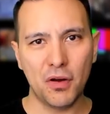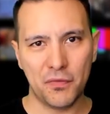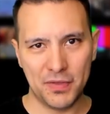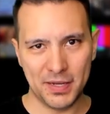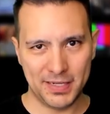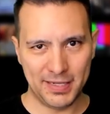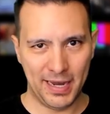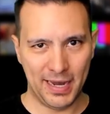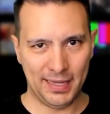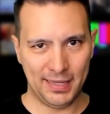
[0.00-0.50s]
of
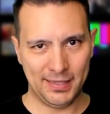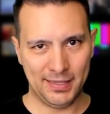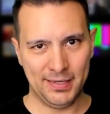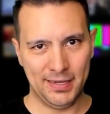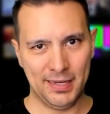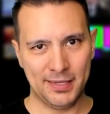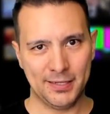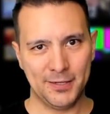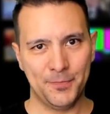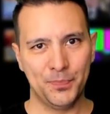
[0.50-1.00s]
these
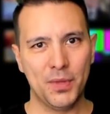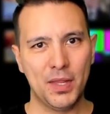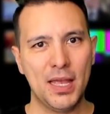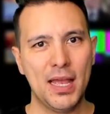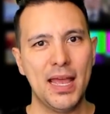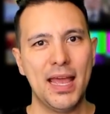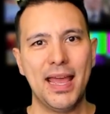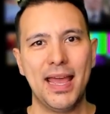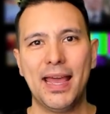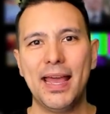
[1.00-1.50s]
headsets.
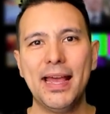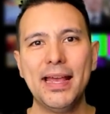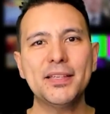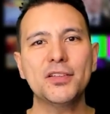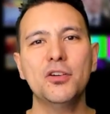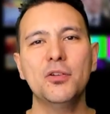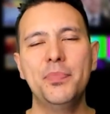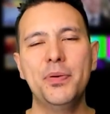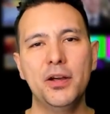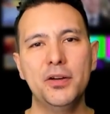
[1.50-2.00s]
As
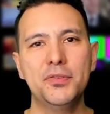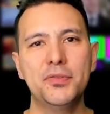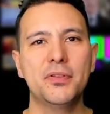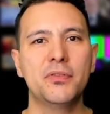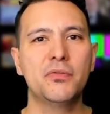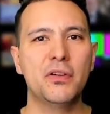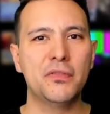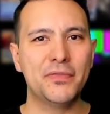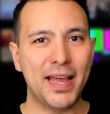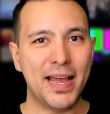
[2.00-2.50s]
compared to
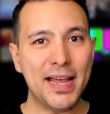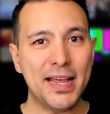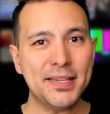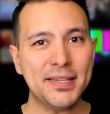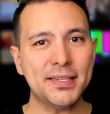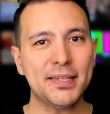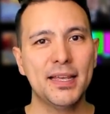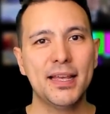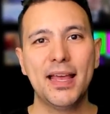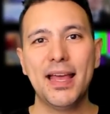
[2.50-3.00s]
the Rift
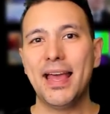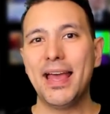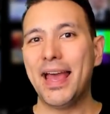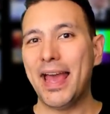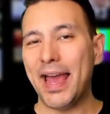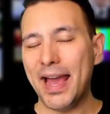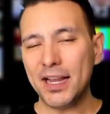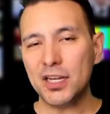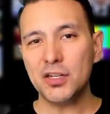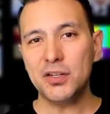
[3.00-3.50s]
S,
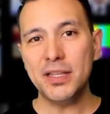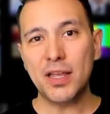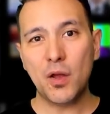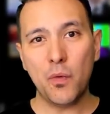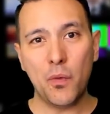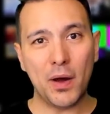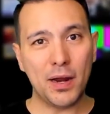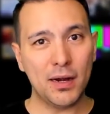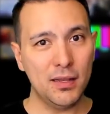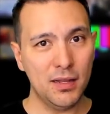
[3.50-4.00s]
actually
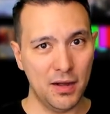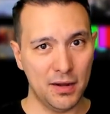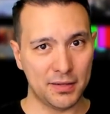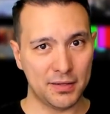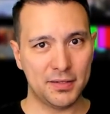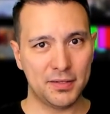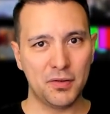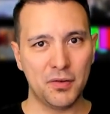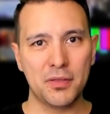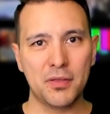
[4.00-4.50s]
quite a lot.
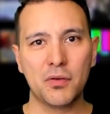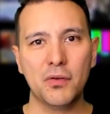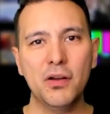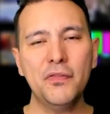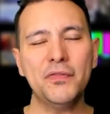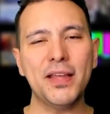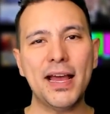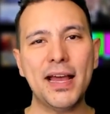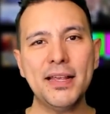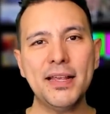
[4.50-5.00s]
So the
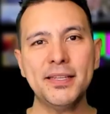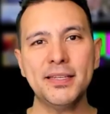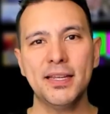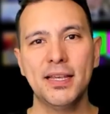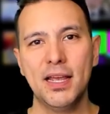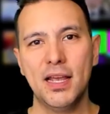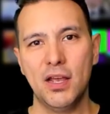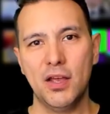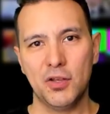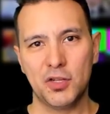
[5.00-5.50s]
Rift S
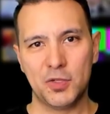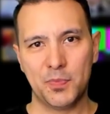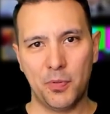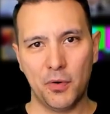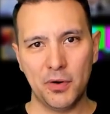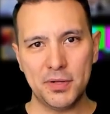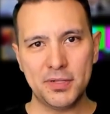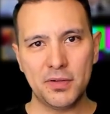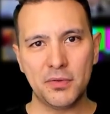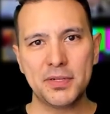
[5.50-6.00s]

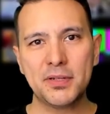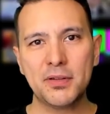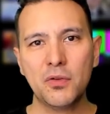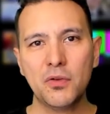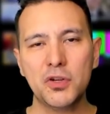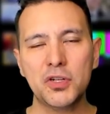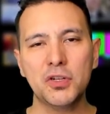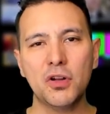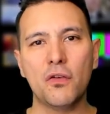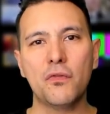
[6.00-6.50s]
sports a
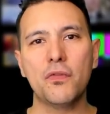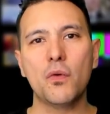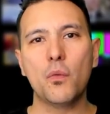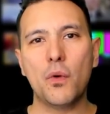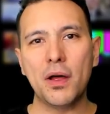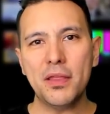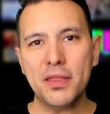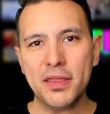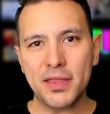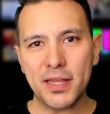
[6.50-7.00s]
resolution of
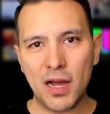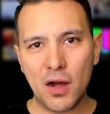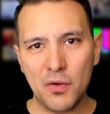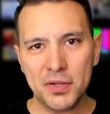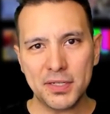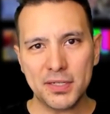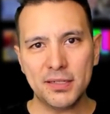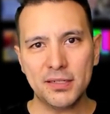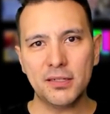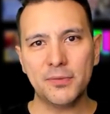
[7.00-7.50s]

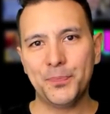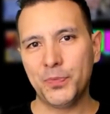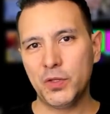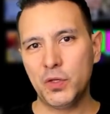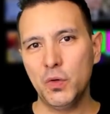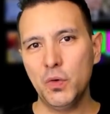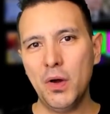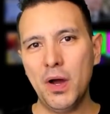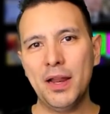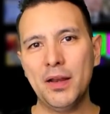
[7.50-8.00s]

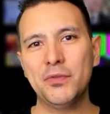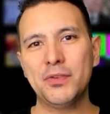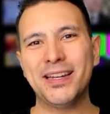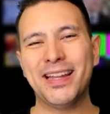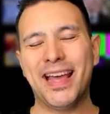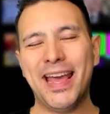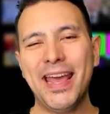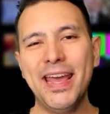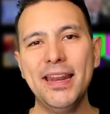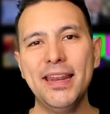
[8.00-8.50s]

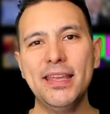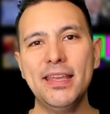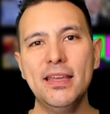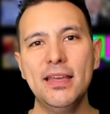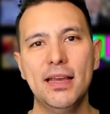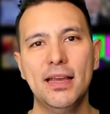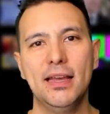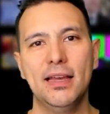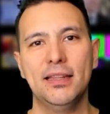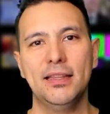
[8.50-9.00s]

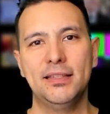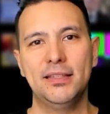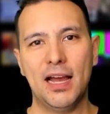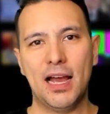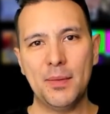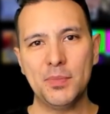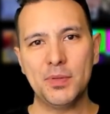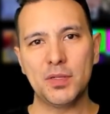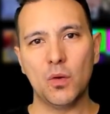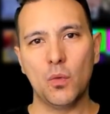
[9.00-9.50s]
1280
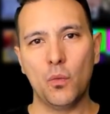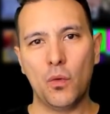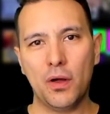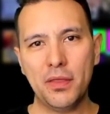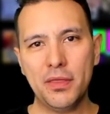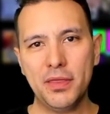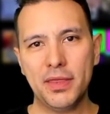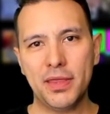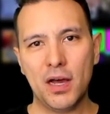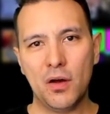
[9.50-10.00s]
times
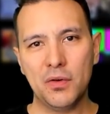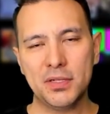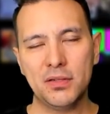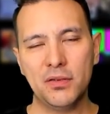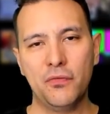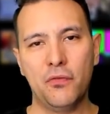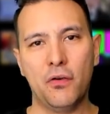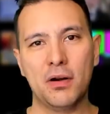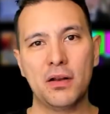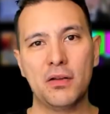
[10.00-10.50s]

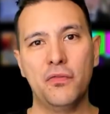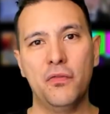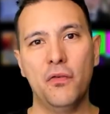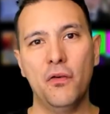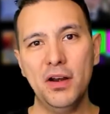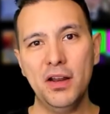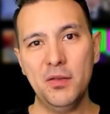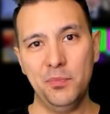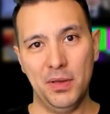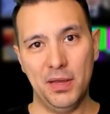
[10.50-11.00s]

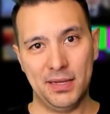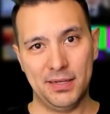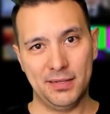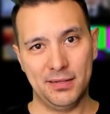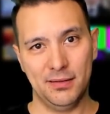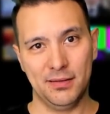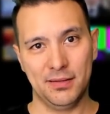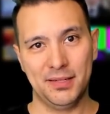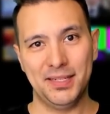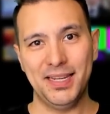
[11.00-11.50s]
1440
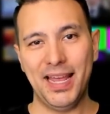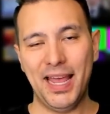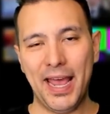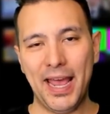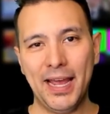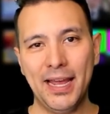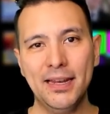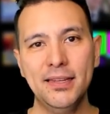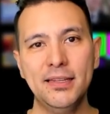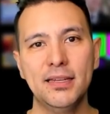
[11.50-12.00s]
pixels
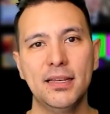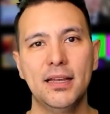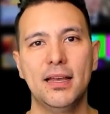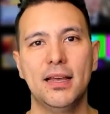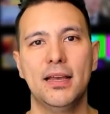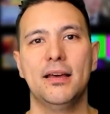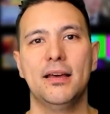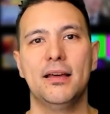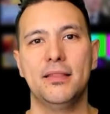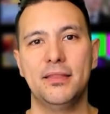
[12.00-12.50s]
and
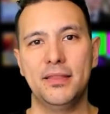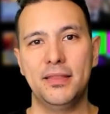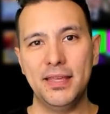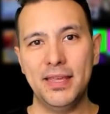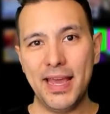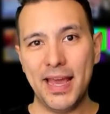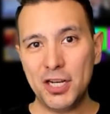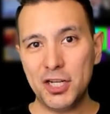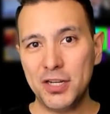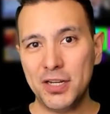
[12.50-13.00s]

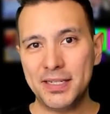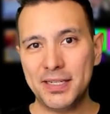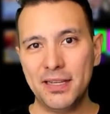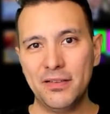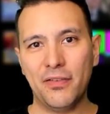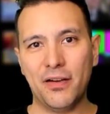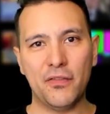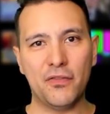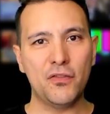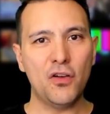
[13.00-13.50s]
the
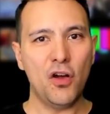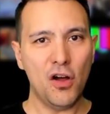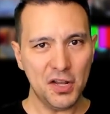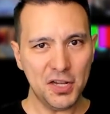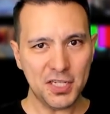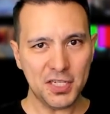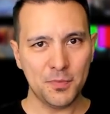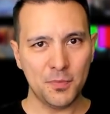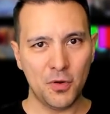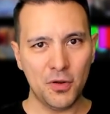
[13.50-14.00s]
HTC Vive
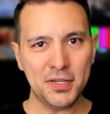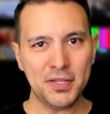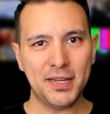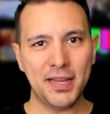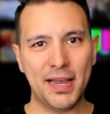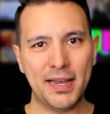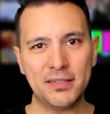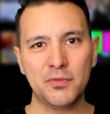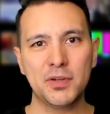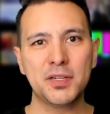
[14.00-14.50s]
Cosmos
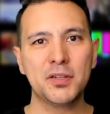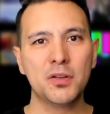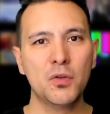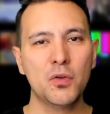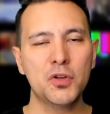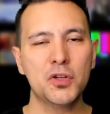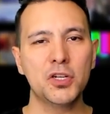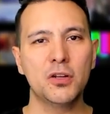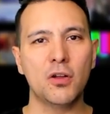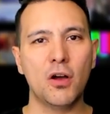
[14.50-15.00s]
has a
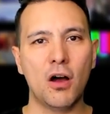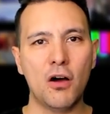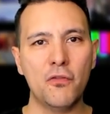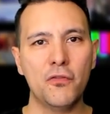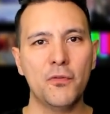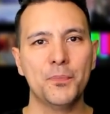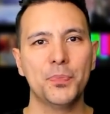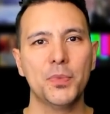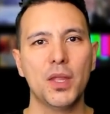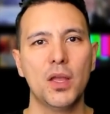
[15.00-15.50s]
resolution
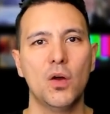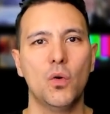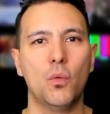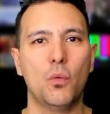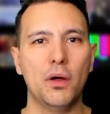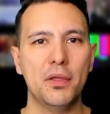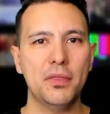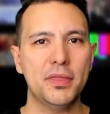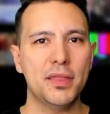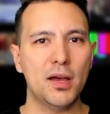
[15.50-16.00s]
of
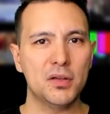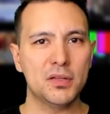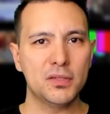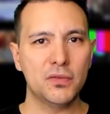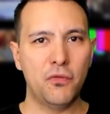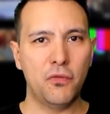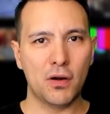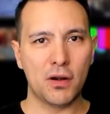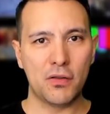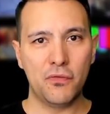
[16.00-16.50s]

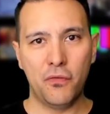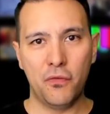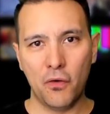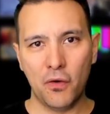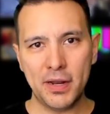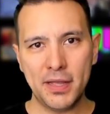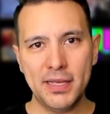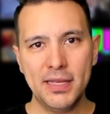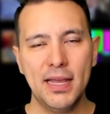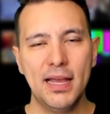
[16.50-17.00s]

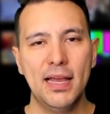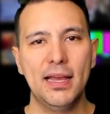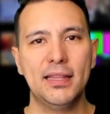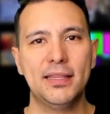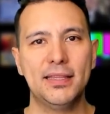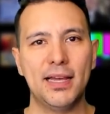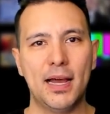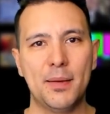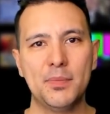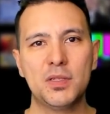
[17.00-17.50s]
1440
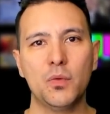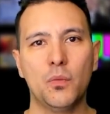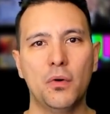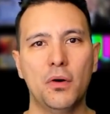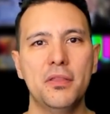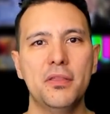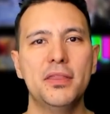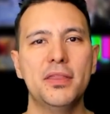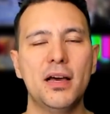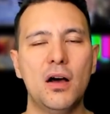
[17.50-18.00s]
times
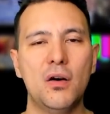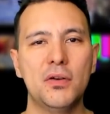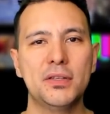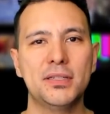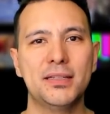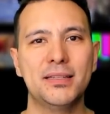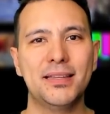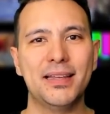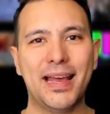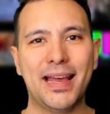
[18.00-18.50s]

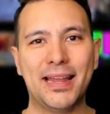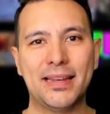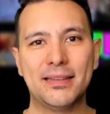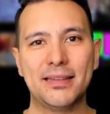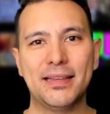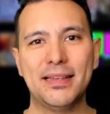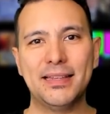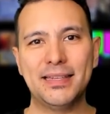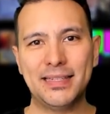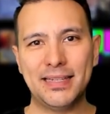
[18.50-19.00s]

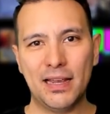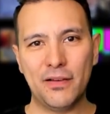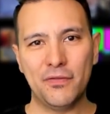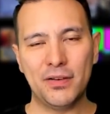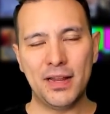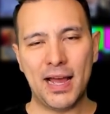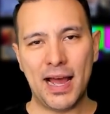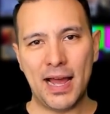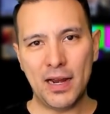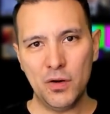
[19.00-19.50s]

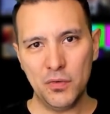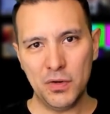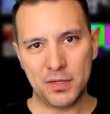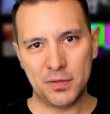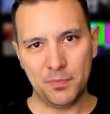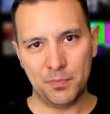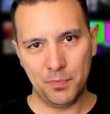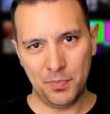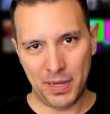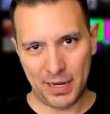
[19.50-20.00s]

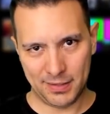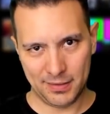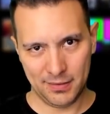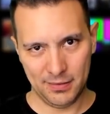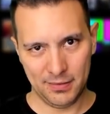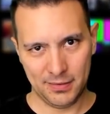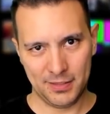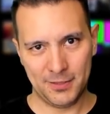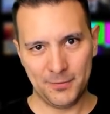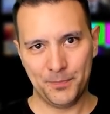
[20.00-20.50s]
1700
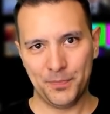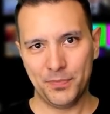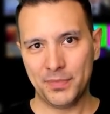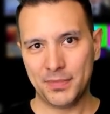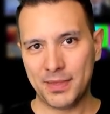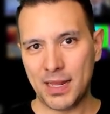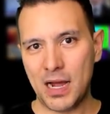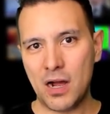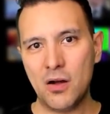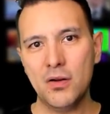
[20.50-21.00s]
pixels.
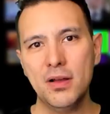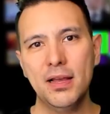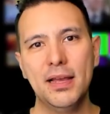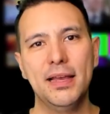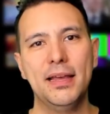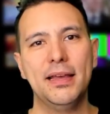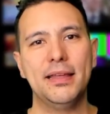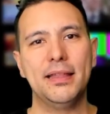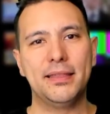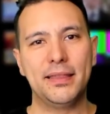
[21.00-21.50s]
Now,
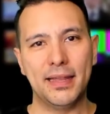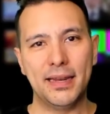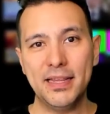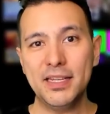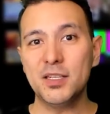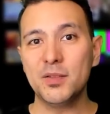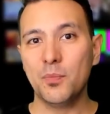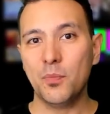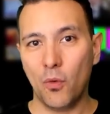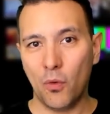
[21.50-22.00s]
that
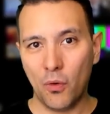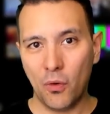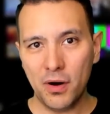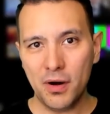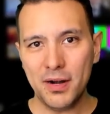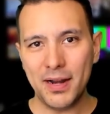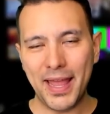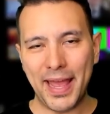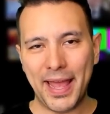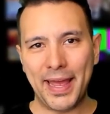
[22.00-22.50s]
is
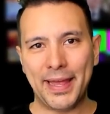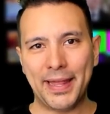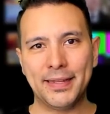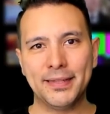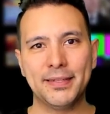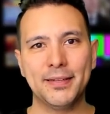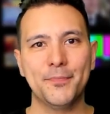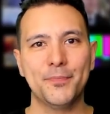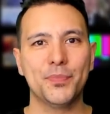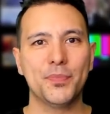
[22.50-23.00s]
more
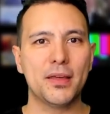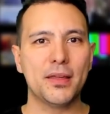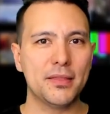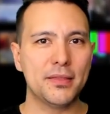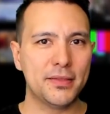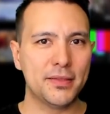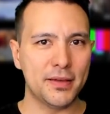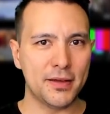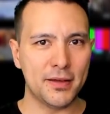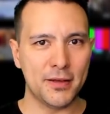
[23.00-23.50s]
and
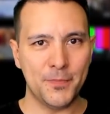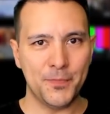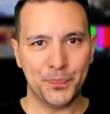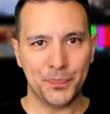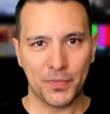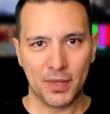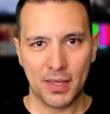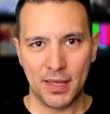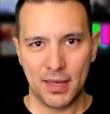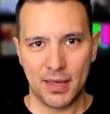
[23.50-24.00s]
the
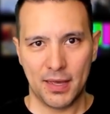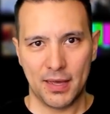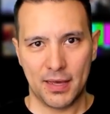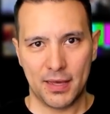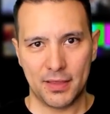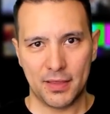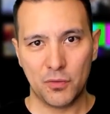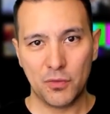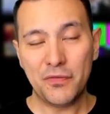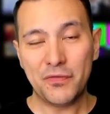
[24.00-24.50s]

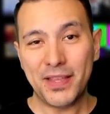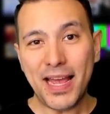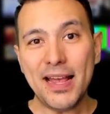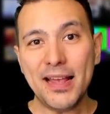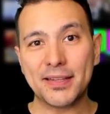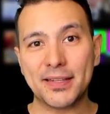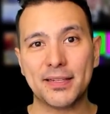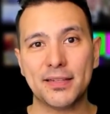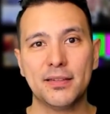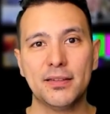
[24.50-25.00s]
the Rift
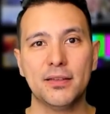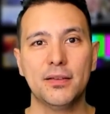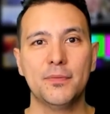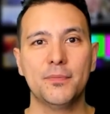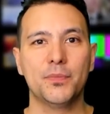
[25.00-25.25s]
S